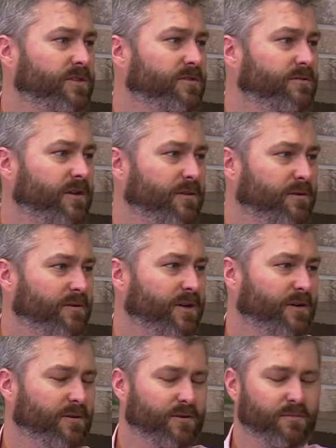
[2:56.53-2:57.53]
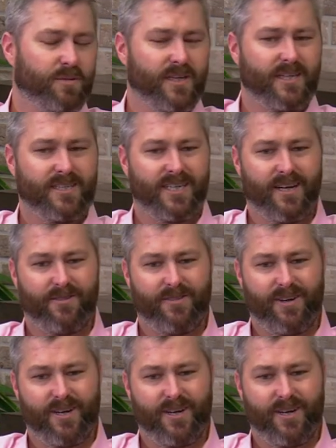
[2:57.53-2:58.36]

II and other you know old planes out right.